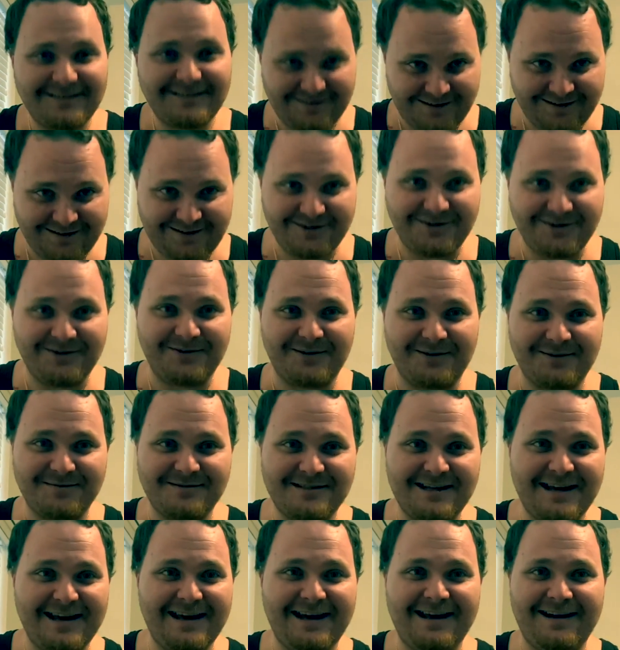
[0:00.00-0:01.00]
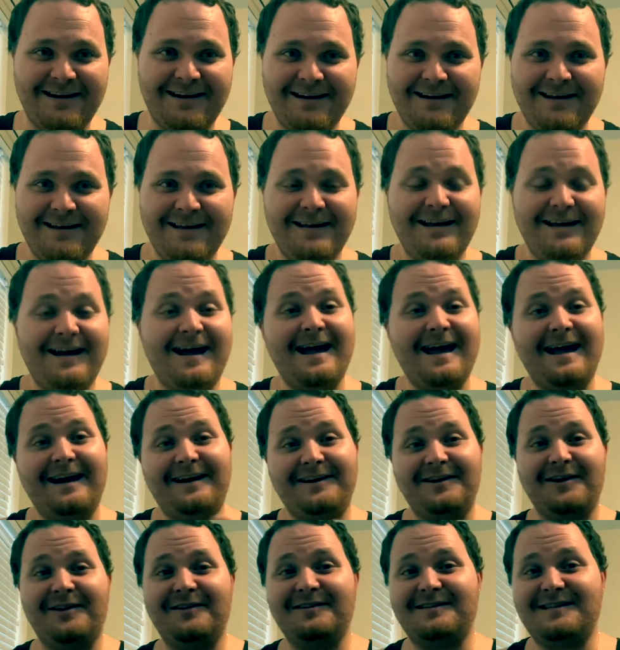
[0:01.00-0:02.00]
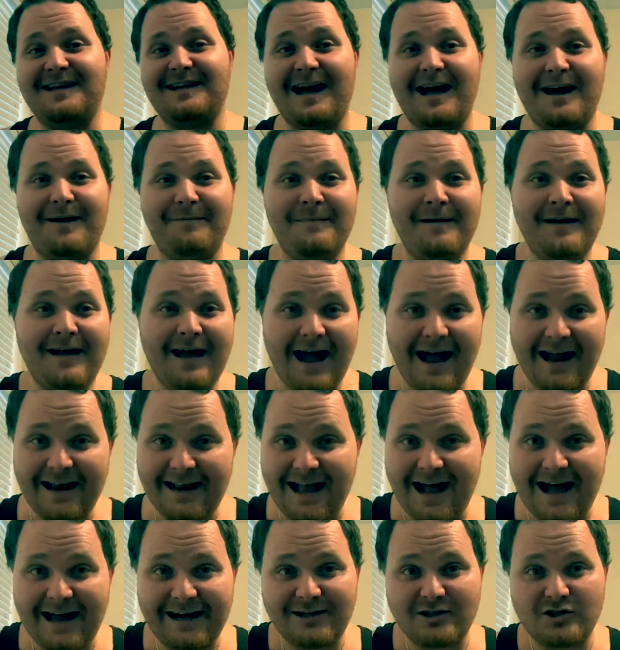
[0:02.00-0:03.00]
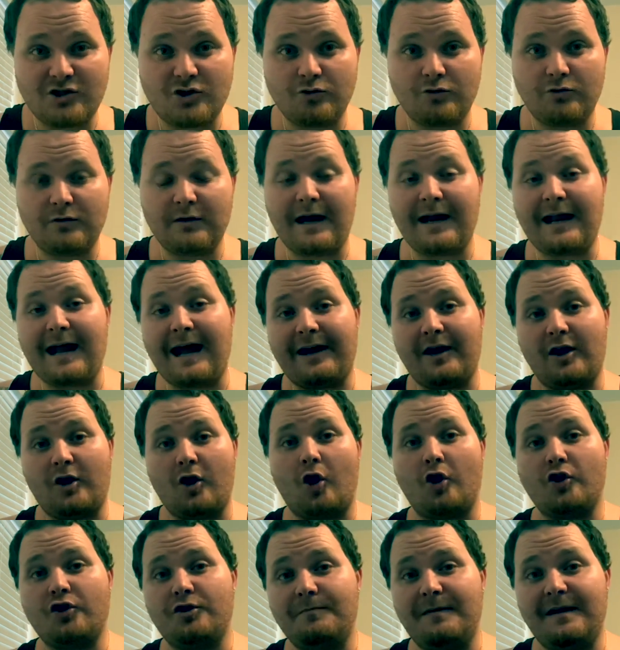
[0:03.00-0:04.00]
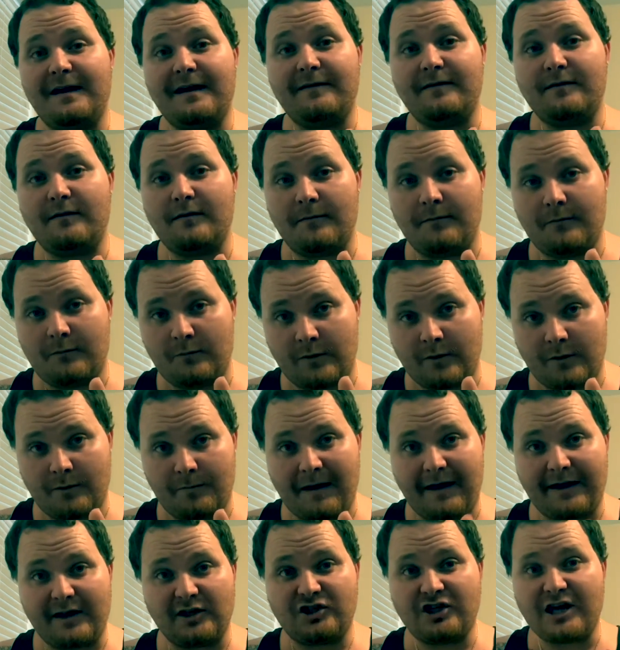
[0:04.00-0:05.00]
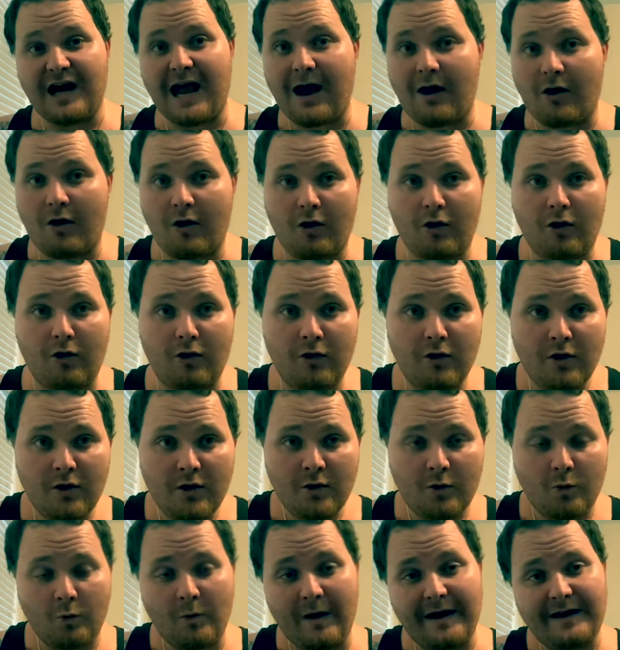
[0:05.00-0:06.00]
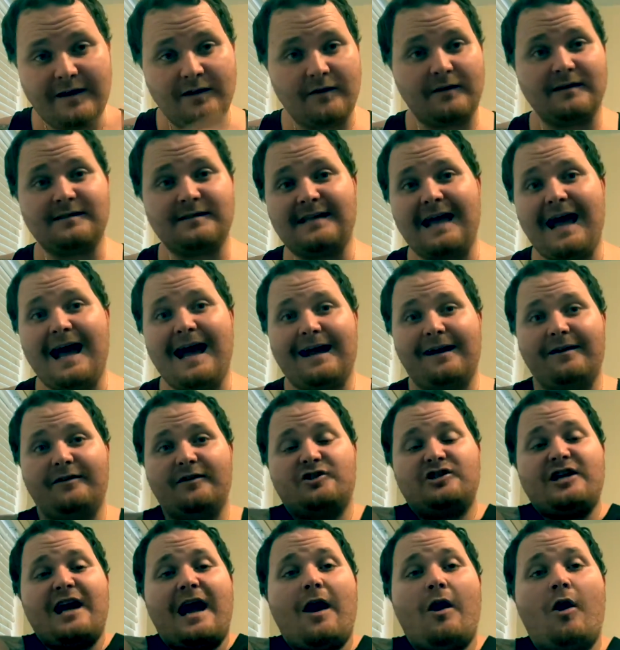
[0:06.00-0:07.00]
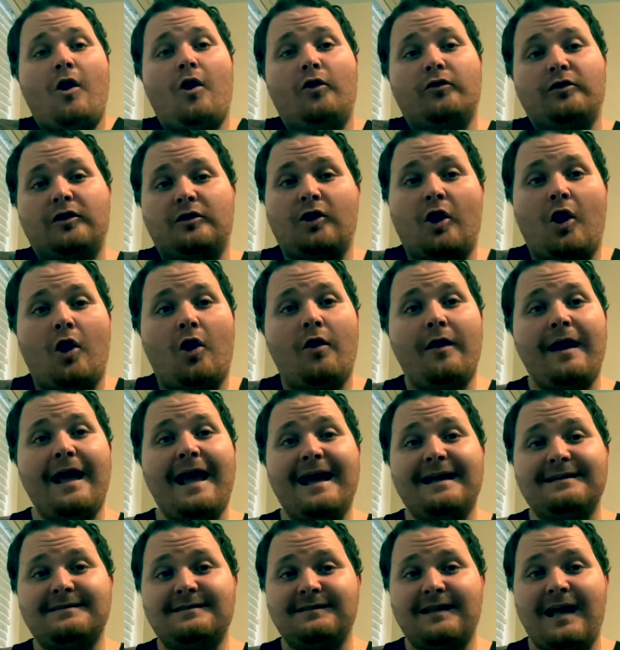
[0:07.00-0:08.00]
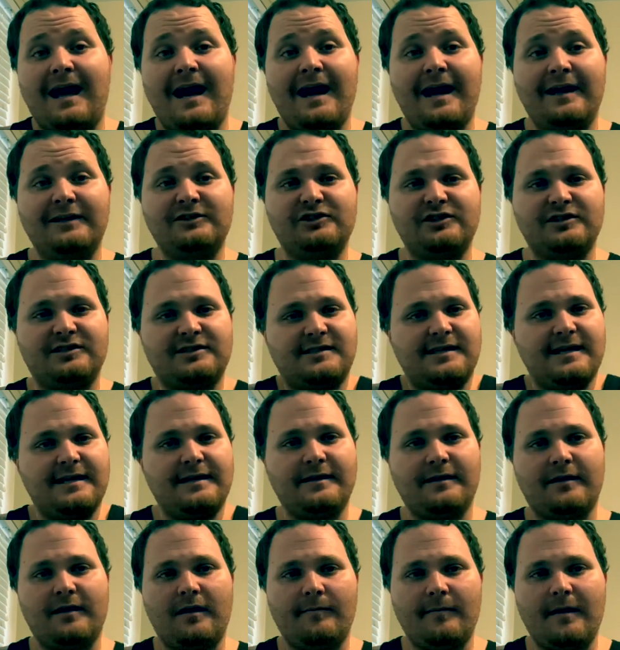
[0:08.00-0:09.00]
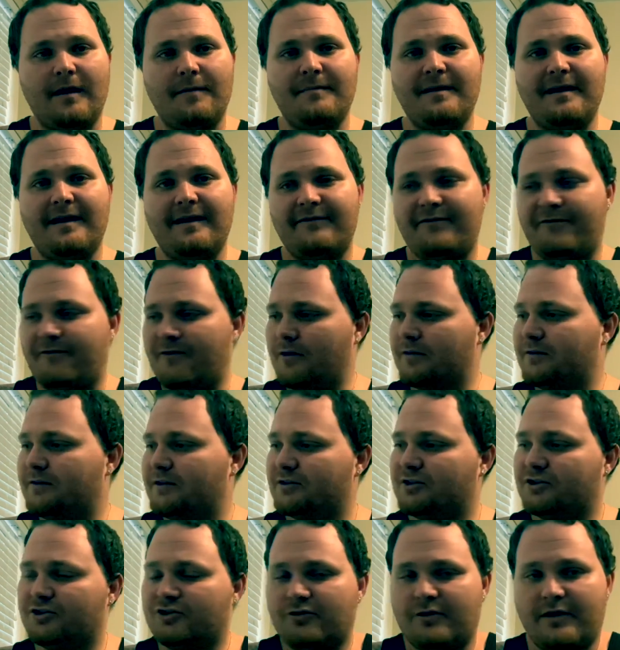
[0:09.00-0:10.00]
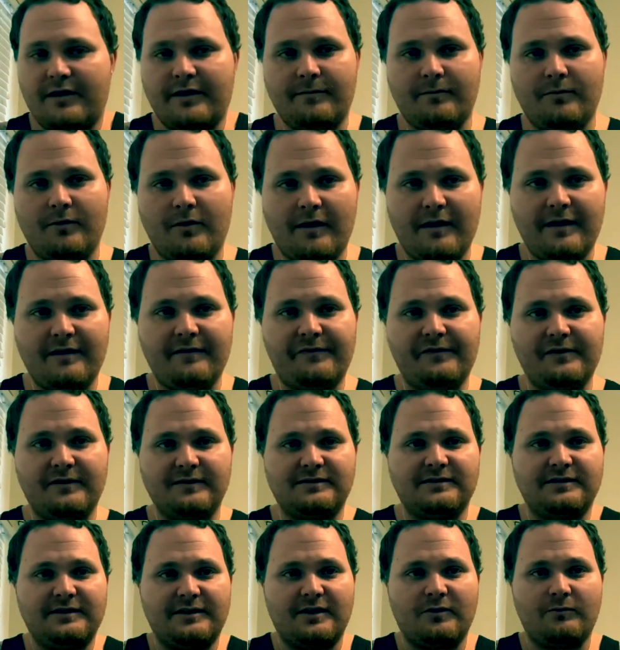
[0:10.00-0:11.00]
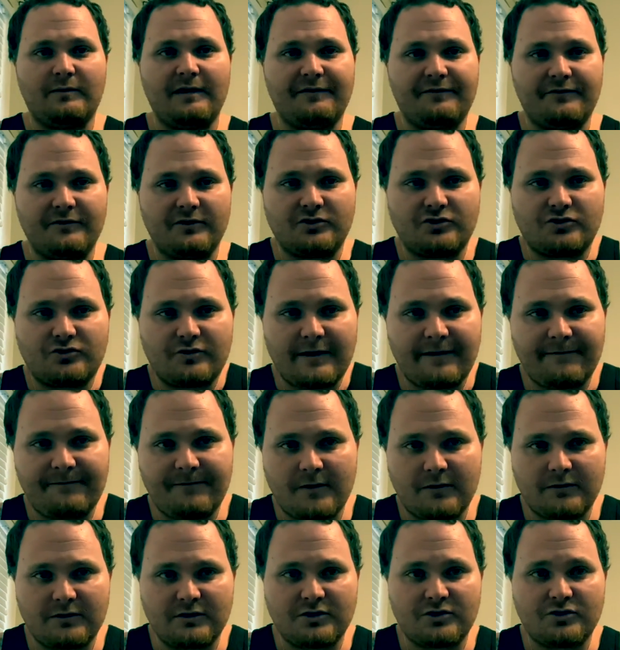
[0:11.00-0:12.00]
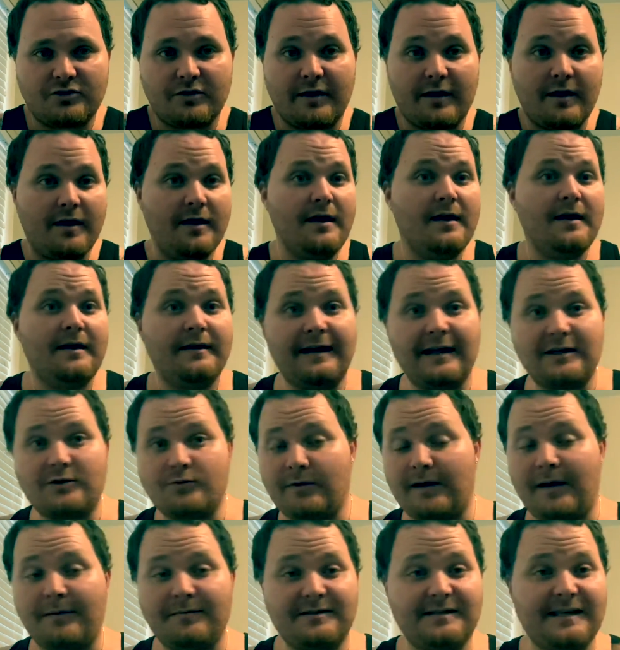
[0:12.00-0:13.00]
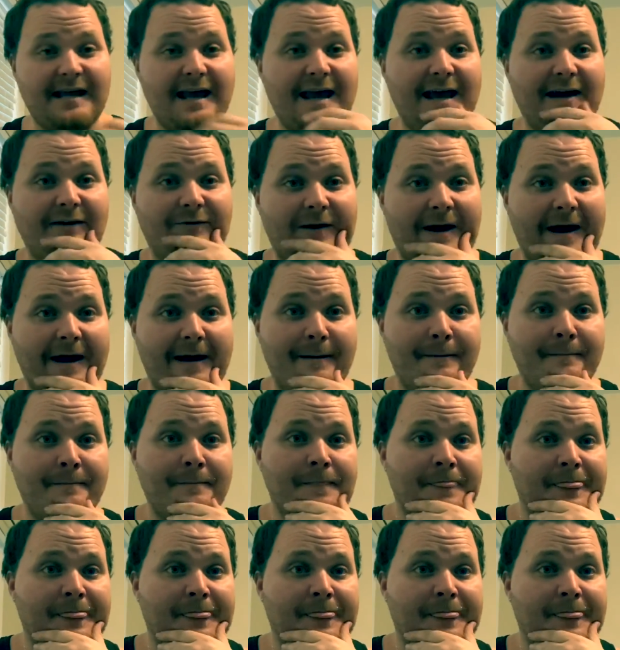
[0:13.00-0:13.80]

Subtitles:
You know what I'm saying? I had another time I got into it. I got in an argument and we were by the chow hall, waiting on the side of the chow hall in the long ass line, just sitting there. And I'm like, man, fuck this tray, bro. I ain't finna sit here and wait for this tray. Fuck this tray. That's what I'm saying, right?